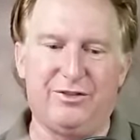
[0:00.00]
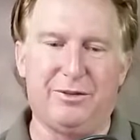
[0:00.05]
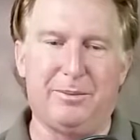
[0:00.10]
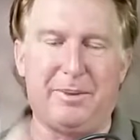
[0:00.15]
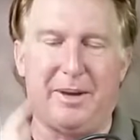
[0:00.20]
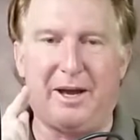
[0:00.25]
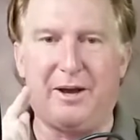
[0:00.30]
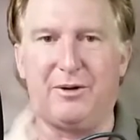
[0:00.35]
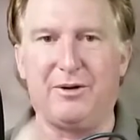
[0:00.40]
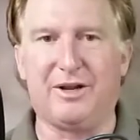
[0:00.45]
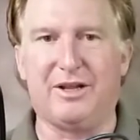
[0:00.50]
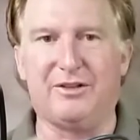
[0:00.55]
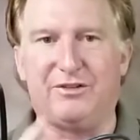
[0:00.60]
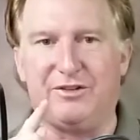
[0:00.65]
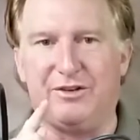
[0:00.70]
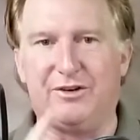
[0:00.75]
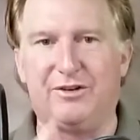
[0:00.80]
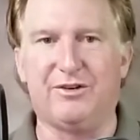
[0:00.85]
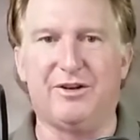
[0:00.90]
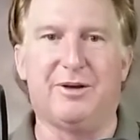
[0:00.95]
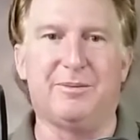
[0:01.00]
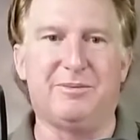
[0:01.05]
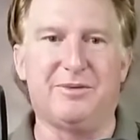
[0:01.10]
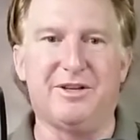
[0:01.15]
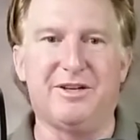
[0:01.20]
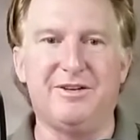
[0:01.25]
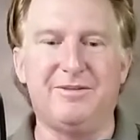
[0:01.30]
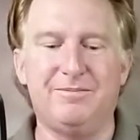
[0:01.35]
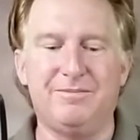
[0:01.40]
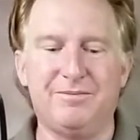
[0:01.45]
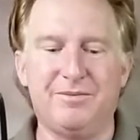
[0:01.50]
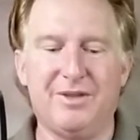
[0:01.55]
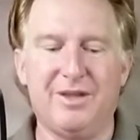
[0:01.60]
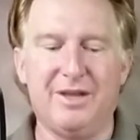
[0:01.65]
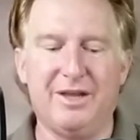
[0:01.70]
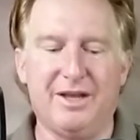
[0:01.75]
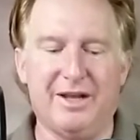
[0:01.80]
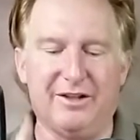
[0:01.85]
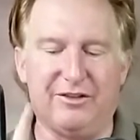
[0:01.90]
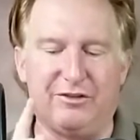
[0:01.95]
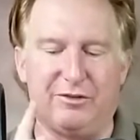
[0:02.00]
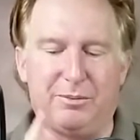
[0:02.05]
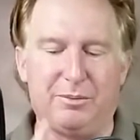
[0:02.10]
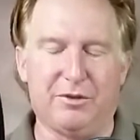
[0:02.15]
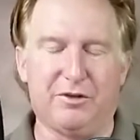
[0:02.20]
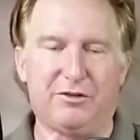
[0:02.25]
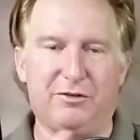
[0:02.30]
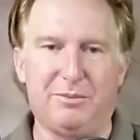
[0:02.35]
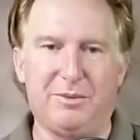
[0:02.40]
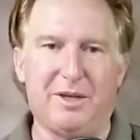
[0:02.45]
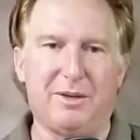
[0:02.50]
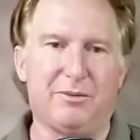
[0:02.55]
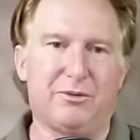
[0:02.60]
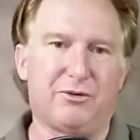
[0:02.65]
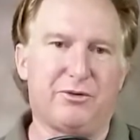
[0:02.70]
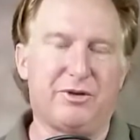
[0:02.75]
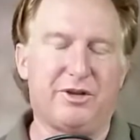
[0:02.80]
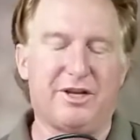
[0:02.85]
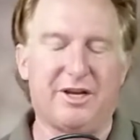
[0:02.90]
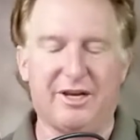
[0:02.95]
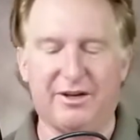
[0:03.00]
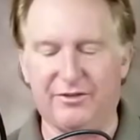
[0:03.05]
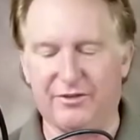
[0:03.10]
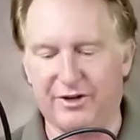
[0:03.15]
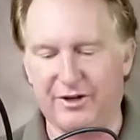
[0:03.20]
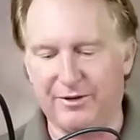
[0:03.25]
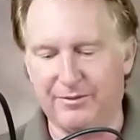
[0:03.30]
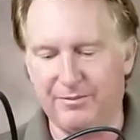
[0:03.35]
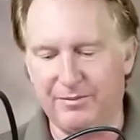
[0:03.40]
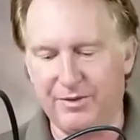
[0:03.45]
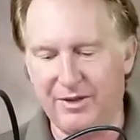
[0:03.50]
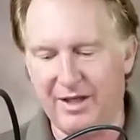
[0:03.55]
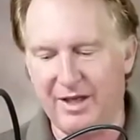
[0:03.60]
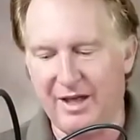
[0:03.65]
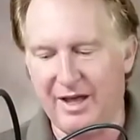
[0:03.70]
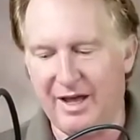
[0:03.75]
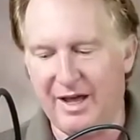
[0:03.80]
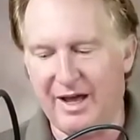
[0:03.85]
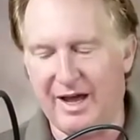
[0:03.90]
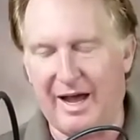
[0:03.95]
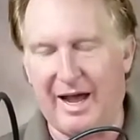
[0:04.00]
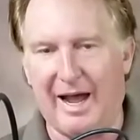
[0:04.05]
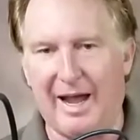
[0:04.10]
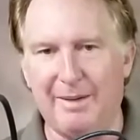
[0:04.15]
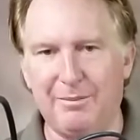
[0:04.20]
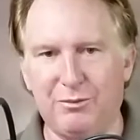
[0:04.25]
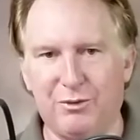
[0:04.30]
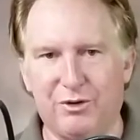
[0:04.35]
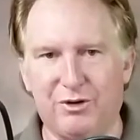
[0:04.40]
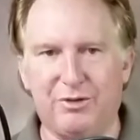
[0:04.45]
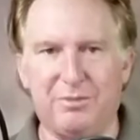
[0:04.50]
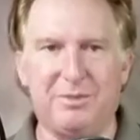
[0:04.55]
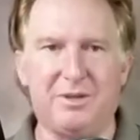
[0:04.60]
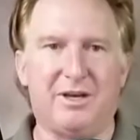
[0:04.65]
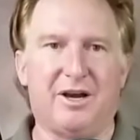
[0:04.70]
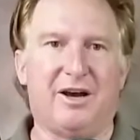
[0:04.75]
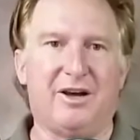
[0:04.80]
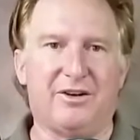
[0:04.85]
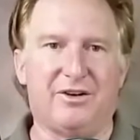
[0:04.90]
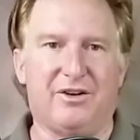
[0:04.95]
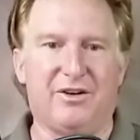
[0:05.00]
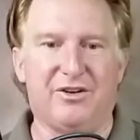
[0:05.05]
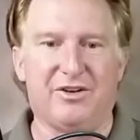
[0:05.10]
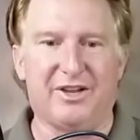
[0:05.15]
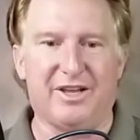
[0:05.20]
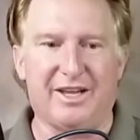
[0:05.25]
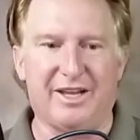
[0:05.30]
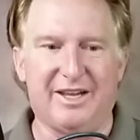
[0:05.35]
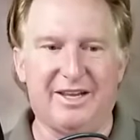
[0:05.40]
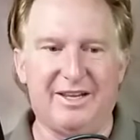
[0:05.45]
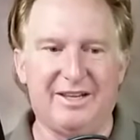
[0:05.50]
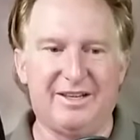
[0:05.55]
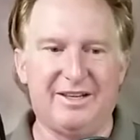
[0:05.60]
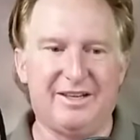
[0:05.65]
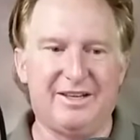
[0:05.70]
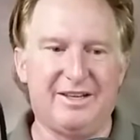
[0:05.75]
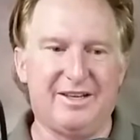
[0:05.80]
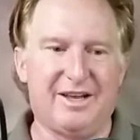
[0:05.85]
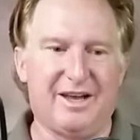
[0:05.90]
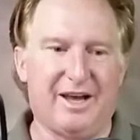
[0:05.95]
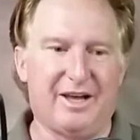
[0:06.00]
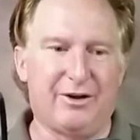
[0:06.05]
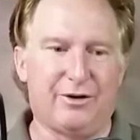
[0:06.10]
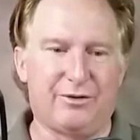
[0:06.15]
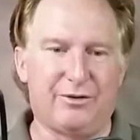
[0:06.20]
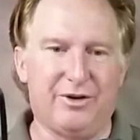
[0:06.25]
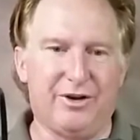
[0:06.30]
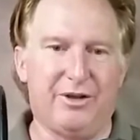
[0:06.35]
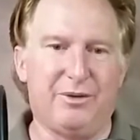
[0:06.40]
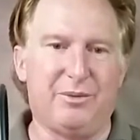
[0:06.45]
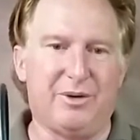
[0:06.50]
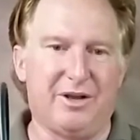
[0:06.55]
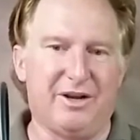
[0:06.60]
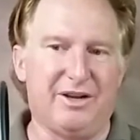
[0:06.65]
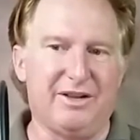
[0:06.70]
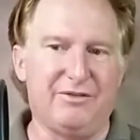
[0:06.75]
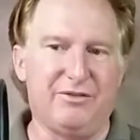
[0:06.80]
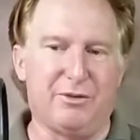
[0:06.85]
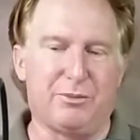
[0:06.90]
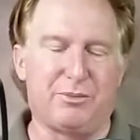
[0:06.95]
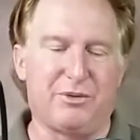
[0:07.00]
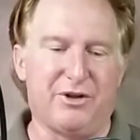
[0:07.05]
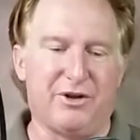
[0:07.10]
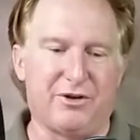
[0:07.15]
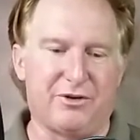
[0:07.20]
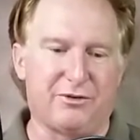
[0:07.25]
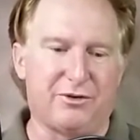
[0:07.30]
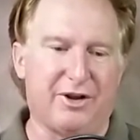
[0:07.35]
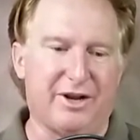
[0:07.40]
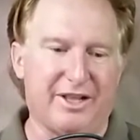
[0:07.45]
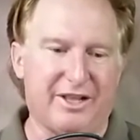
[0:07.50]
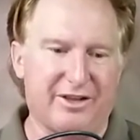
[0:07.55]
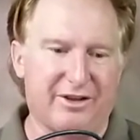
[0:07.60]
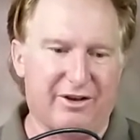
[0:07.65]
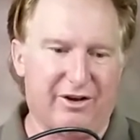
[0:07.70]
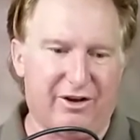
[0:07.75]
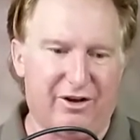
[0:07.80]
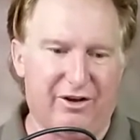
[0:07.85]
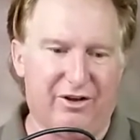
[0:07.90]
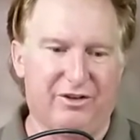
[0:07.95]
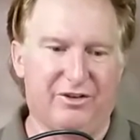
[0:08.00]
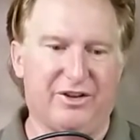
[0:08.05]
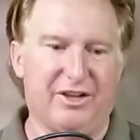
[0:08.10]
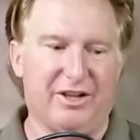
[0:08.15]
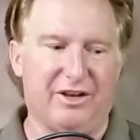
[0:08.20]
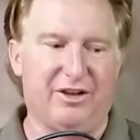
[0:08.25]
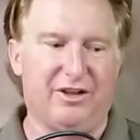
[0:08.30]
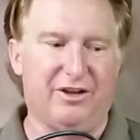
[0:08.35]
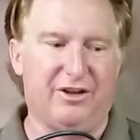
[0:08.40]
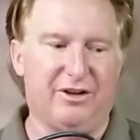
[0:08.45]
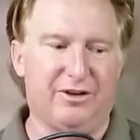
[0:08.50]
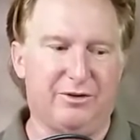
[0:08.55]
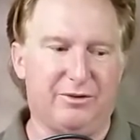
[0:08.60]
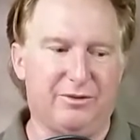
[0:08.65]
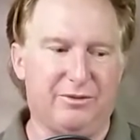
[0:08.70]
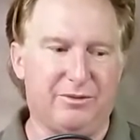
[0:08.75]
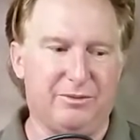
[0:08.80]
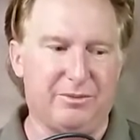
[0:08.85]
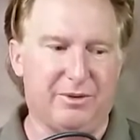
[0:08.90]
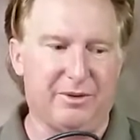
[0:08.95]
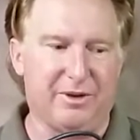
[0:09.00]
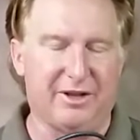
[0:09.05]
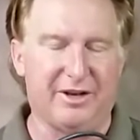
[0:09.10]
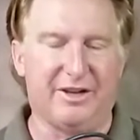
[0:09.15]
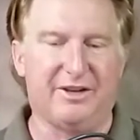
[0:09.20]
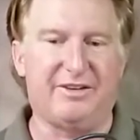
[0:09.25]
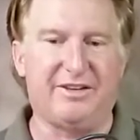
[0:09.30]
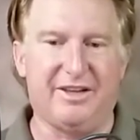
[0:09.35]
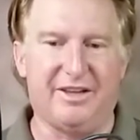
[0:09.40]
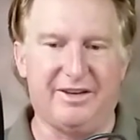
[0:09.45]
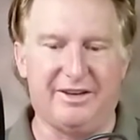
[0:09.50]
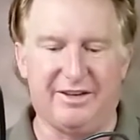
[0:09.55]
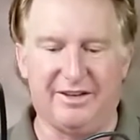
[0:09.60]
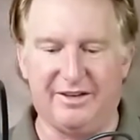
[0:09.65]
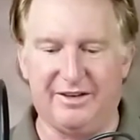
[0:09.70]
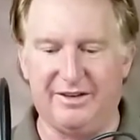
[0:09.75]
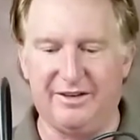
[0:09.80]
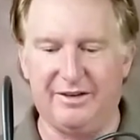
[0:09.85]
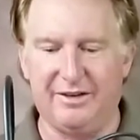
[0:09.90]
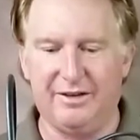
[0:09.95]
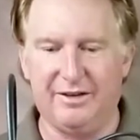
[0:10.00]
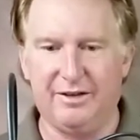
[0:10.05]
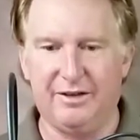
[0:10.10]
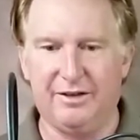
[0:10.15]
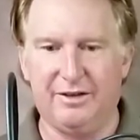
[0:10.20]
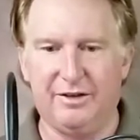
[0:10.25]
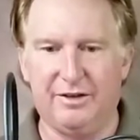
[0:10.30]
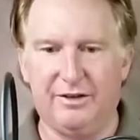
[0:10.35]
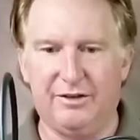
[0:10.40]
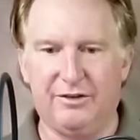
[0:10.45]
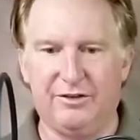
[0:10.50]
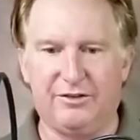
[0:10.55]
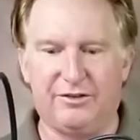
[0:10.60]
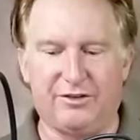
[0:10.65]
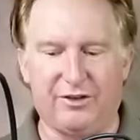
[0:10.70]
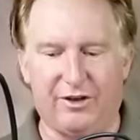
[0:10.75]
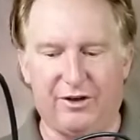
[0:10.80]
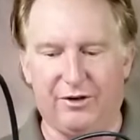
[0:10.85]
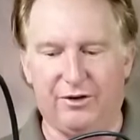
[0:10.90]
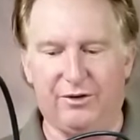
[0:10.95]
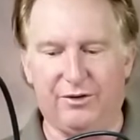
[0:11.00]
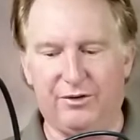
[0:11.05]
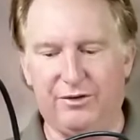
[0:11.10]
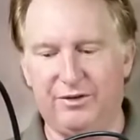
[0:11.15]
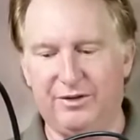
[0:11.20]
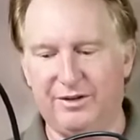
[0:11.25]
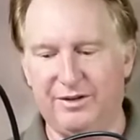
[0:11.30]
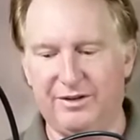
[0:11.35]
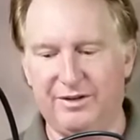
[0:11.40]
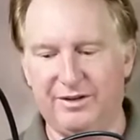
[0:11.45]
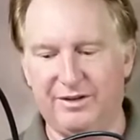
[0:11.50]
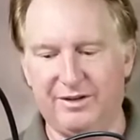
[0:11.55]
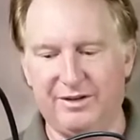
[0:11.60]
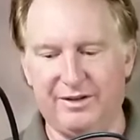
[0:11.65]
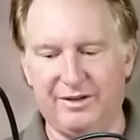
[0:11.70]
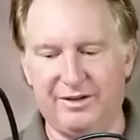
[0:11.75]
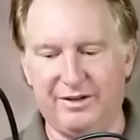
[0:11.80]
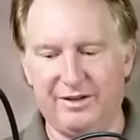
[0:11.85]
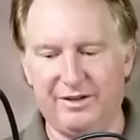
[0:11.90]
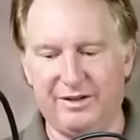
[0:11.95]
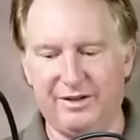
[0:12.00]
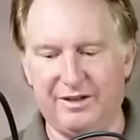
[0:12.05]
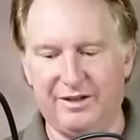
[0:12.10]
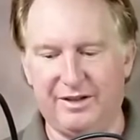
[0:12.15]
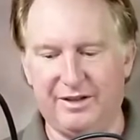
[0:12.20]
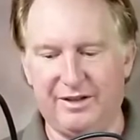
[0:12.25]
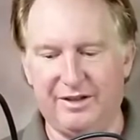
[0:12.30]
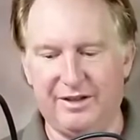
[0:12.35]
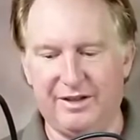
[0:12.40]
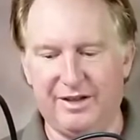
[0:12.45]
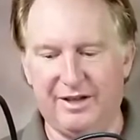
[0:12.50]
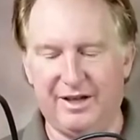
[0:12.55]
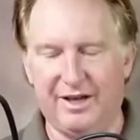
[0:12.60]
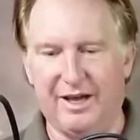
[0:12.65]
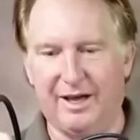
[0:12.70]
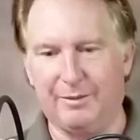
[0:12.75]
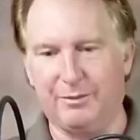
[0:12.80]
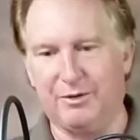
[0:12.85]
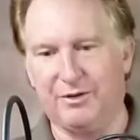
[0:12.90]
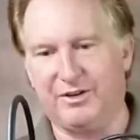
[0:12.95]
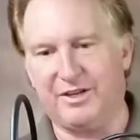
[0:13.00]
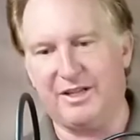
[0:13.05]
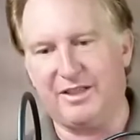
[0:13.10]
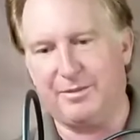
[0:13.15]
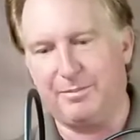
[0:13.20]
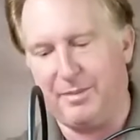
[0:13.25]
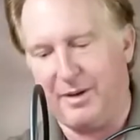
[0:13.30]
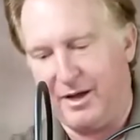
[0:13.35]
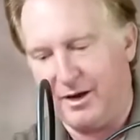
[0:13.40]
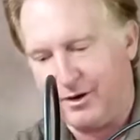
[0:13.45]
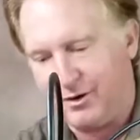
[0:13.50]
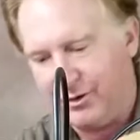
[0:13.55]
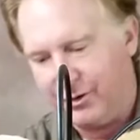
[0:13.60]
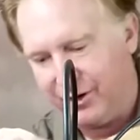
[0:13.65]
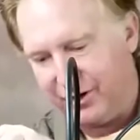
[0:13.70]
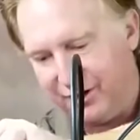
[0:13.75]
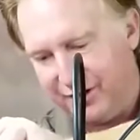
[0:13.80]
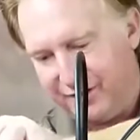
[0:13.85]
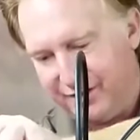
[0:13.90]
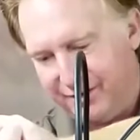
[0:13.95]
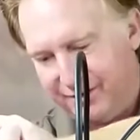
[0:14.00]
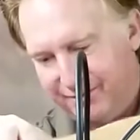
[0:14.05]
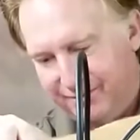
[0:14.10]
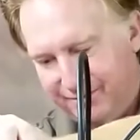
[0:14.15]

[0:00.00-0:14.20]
the power gets interrupted, it's supposed to be able to recover. I'm going to be gone all day. I don't really want to leave the printer running all day long unattended. So, I'm going to take the power cord.